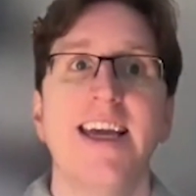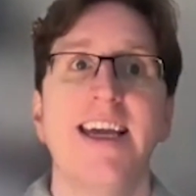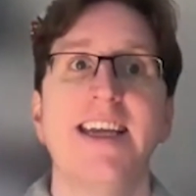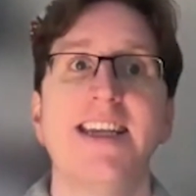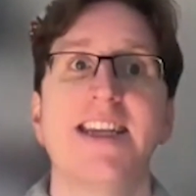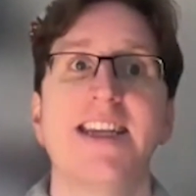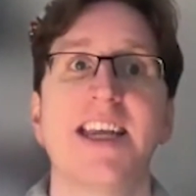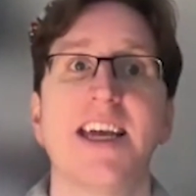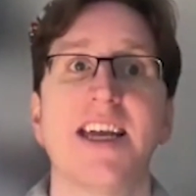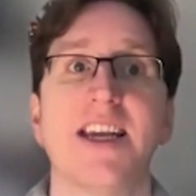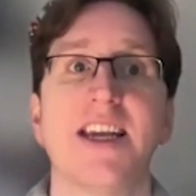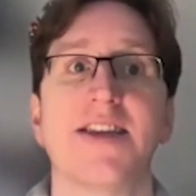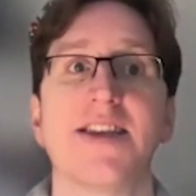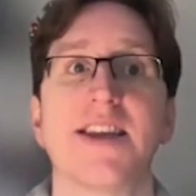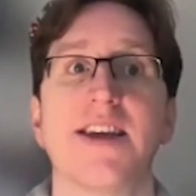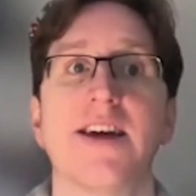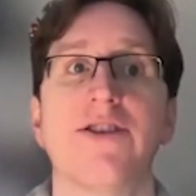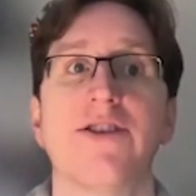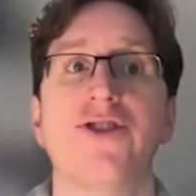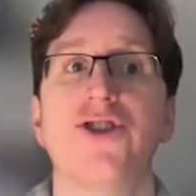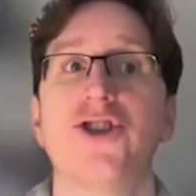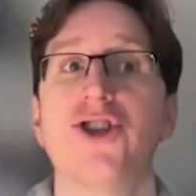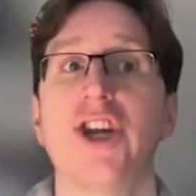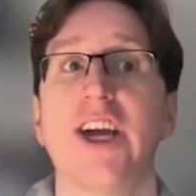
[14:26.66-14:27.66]
Is it a
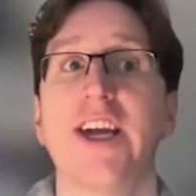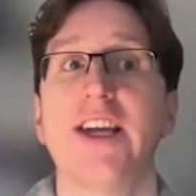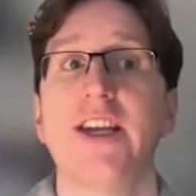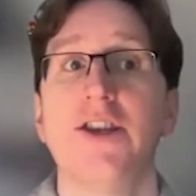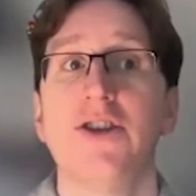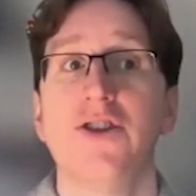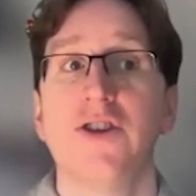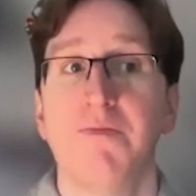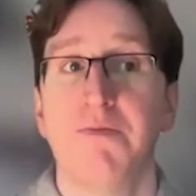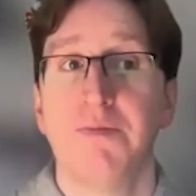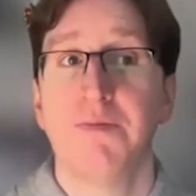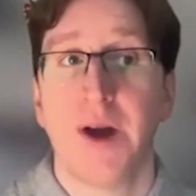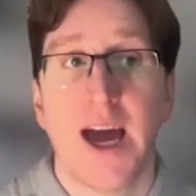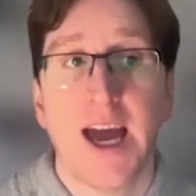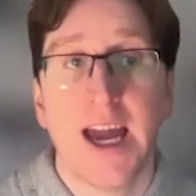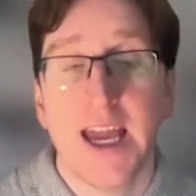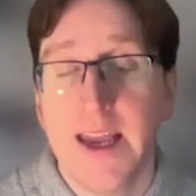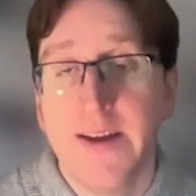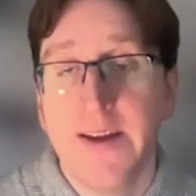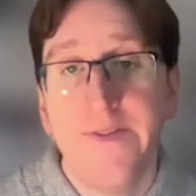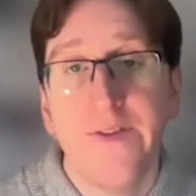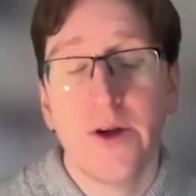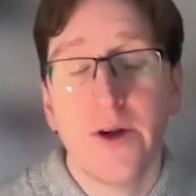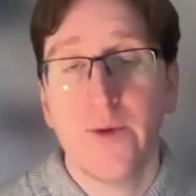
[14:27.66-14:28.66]
change in
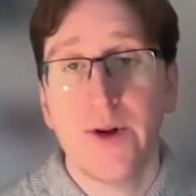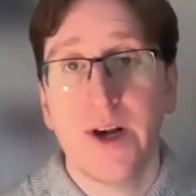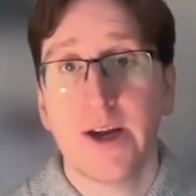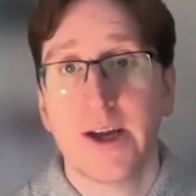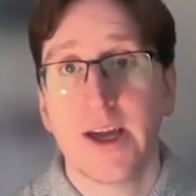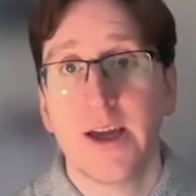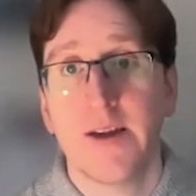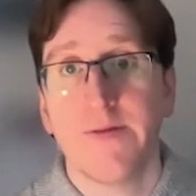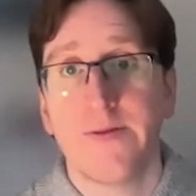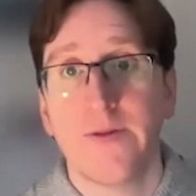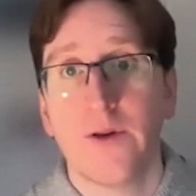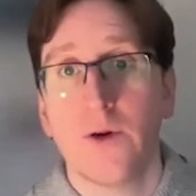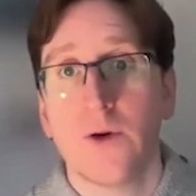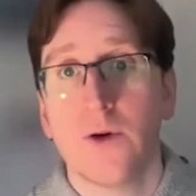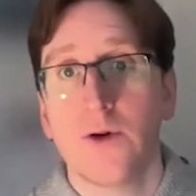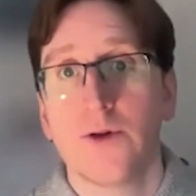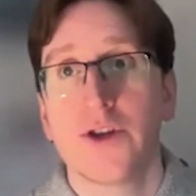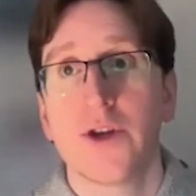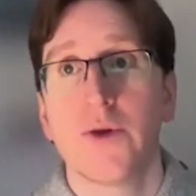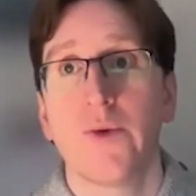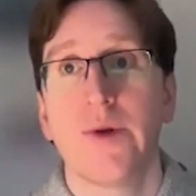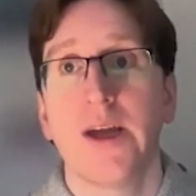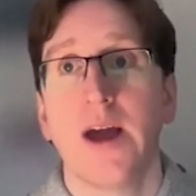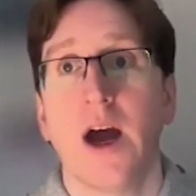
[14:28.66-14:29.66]
behavior we're looking for?
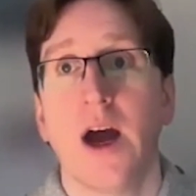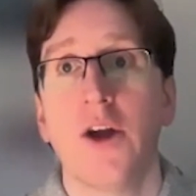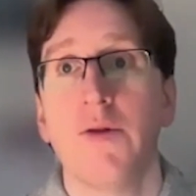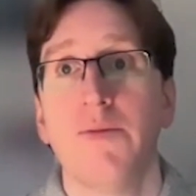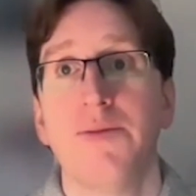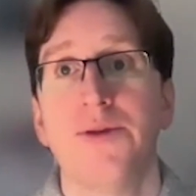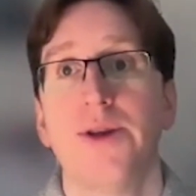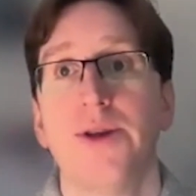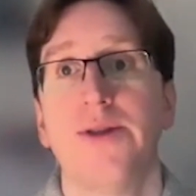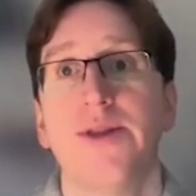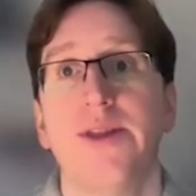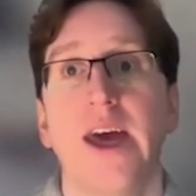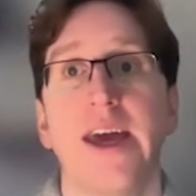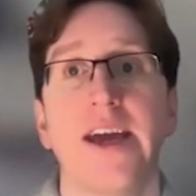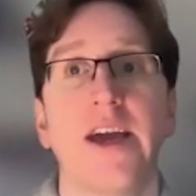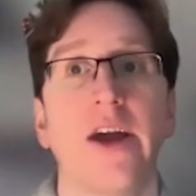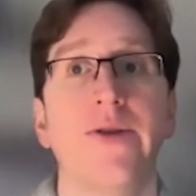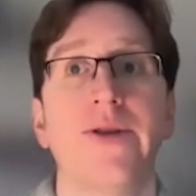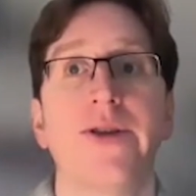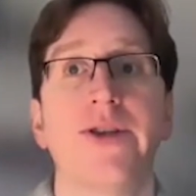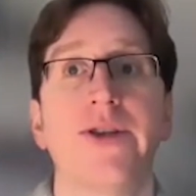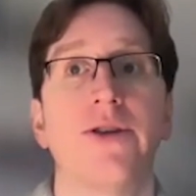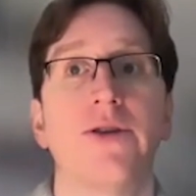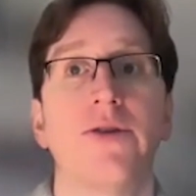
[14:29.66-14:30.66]
Do we hope that they're
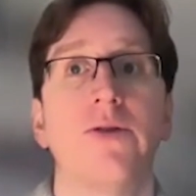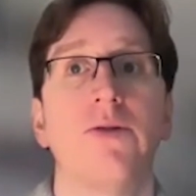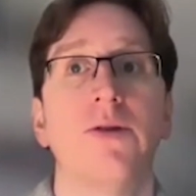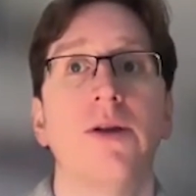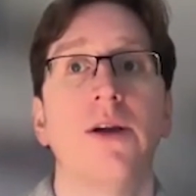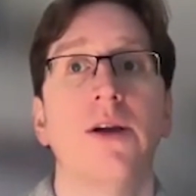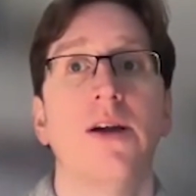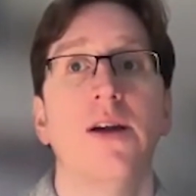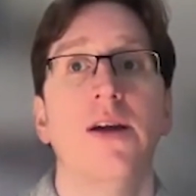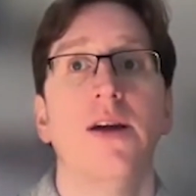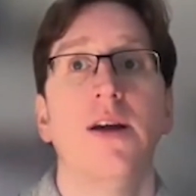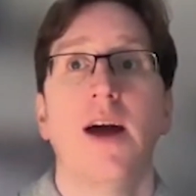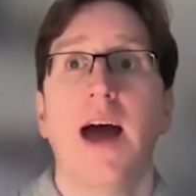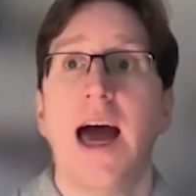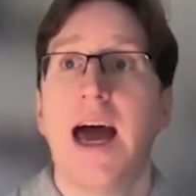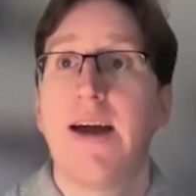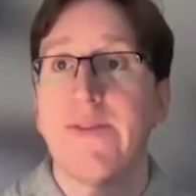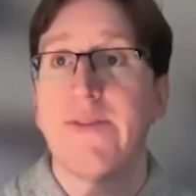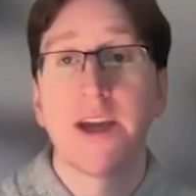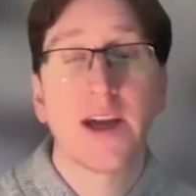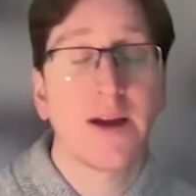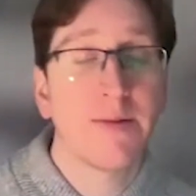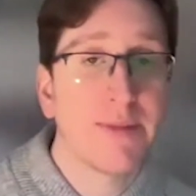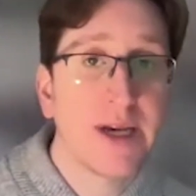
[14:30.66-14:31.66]
going to,
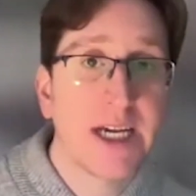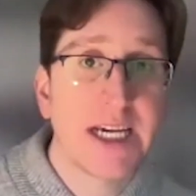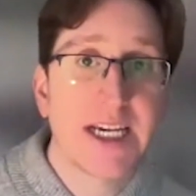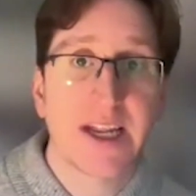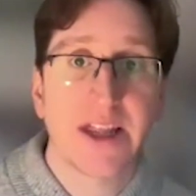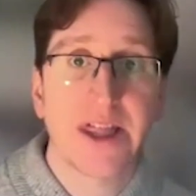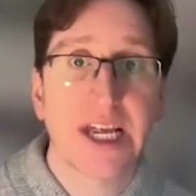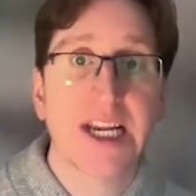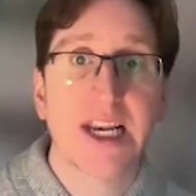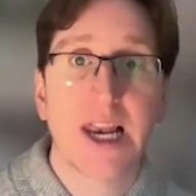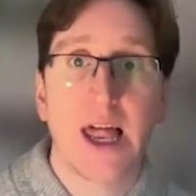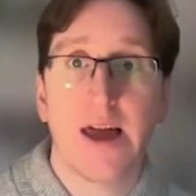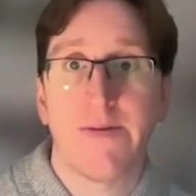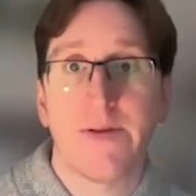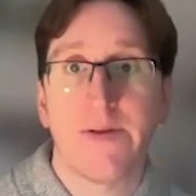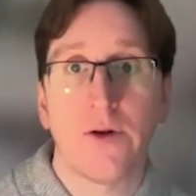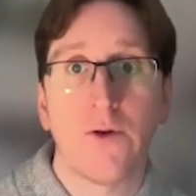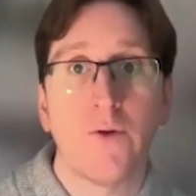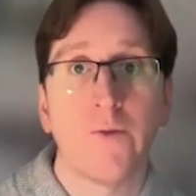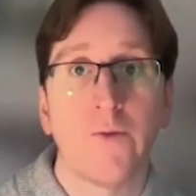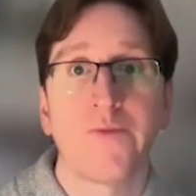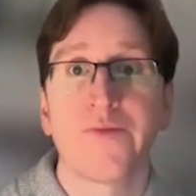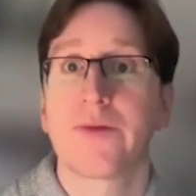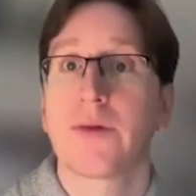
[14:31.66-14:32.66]
having completed this
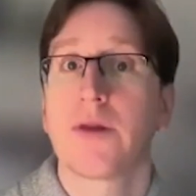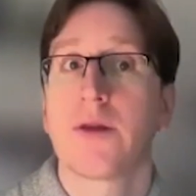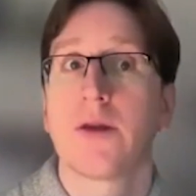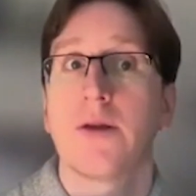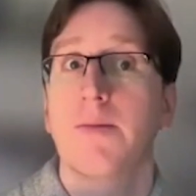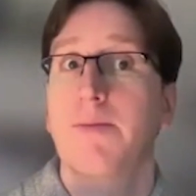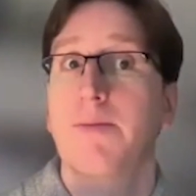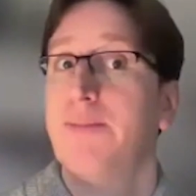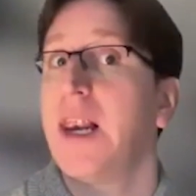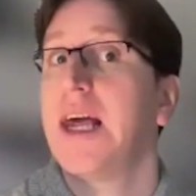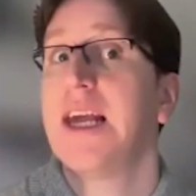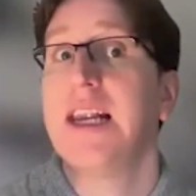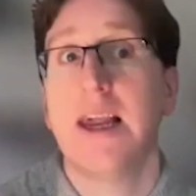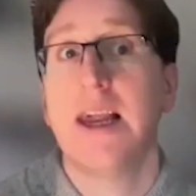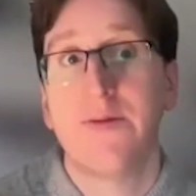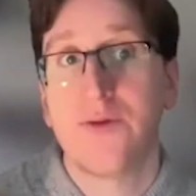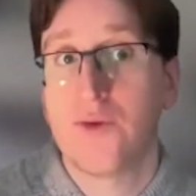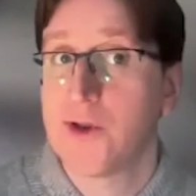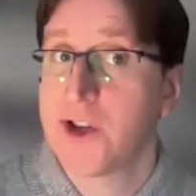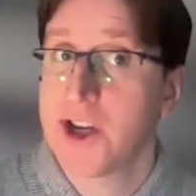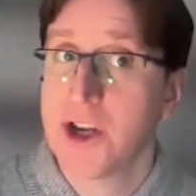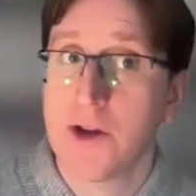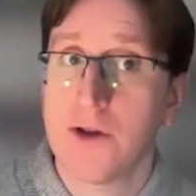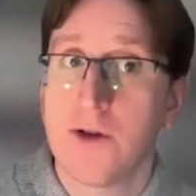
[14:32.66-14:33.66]
level, play
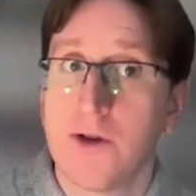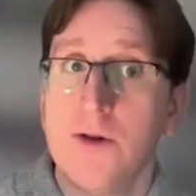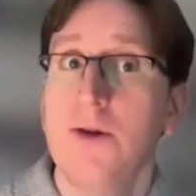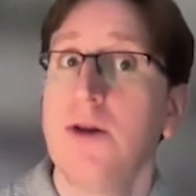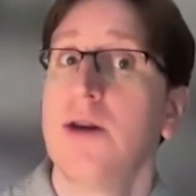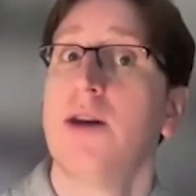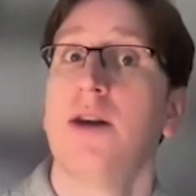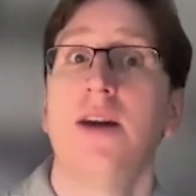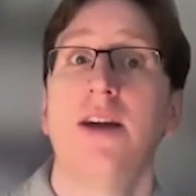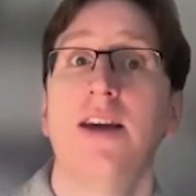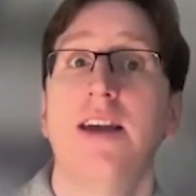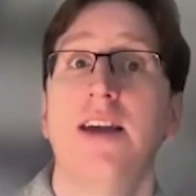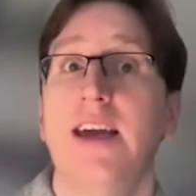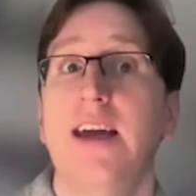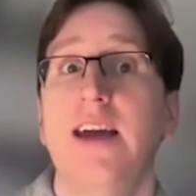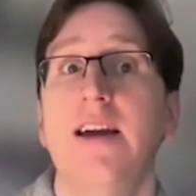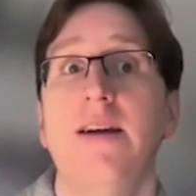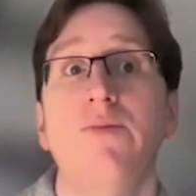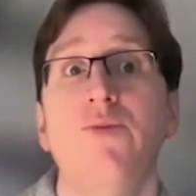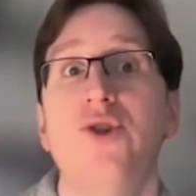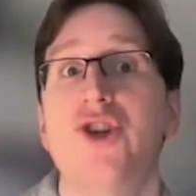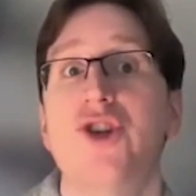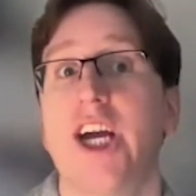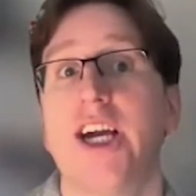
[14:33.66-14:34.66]
level two, in
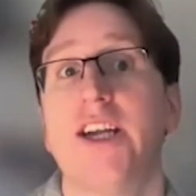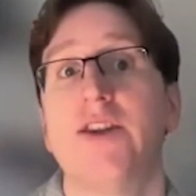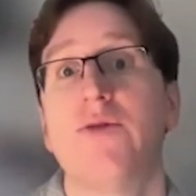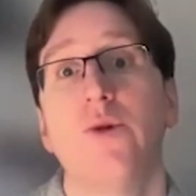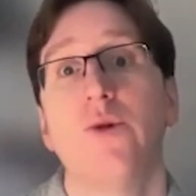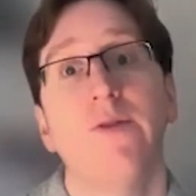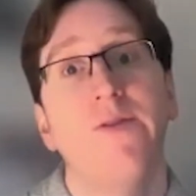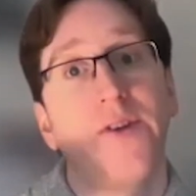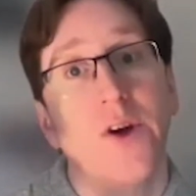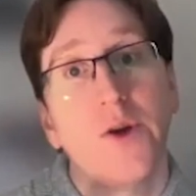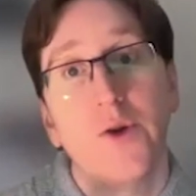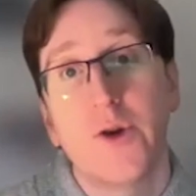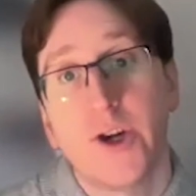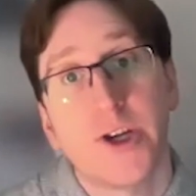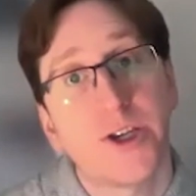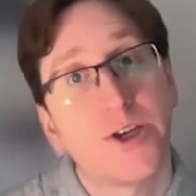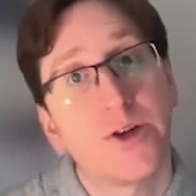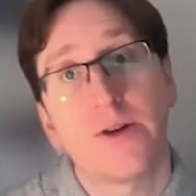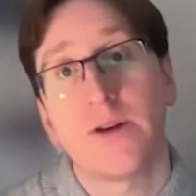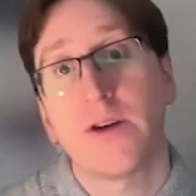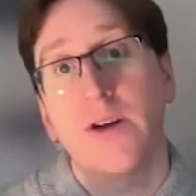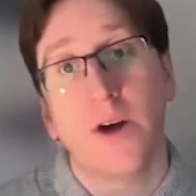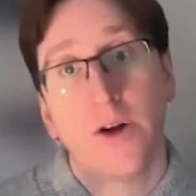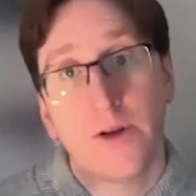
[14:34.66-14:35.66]
which case we'll focus
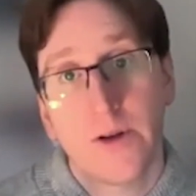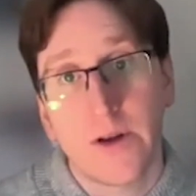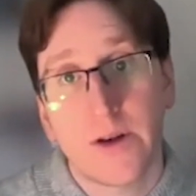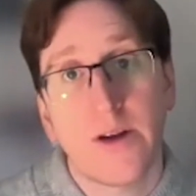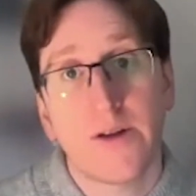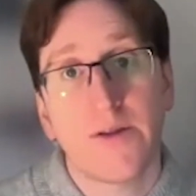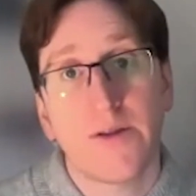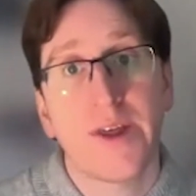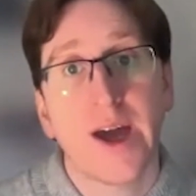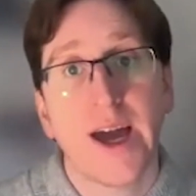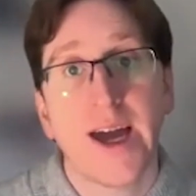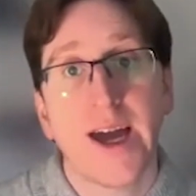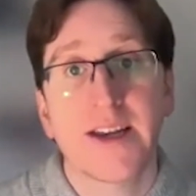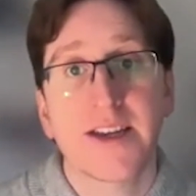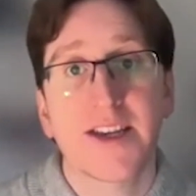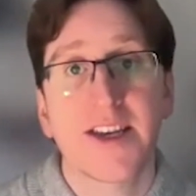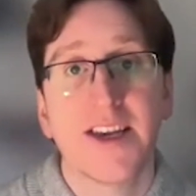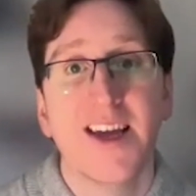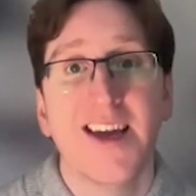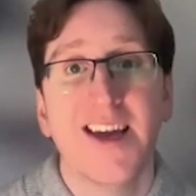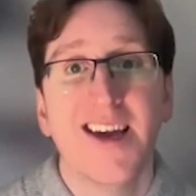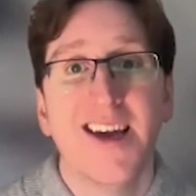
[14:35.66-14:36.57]
on that.